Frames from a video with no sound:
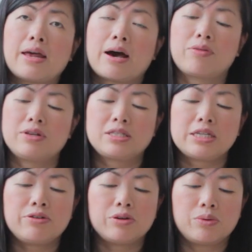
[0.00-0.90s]
Now, the
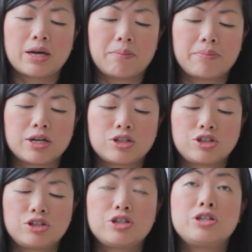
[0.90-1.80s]
serial number
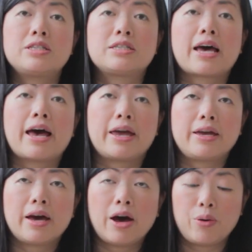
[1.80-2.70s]
should
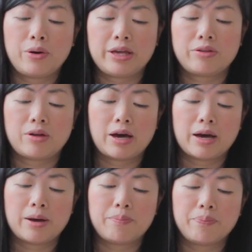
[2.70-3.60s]
say only
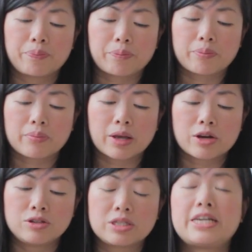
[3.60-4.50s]

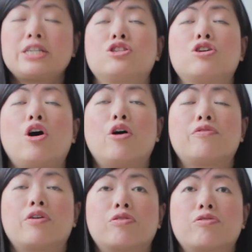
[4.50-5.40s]
consist
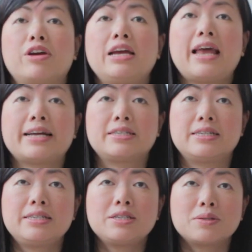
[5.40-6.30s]
of 3
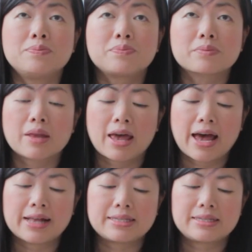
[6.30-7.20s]
letters
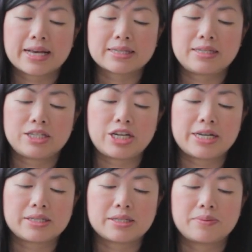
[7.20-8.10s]
and 6
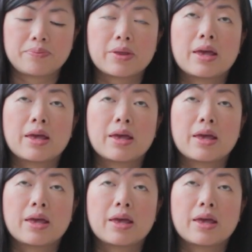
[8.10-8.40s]
digits.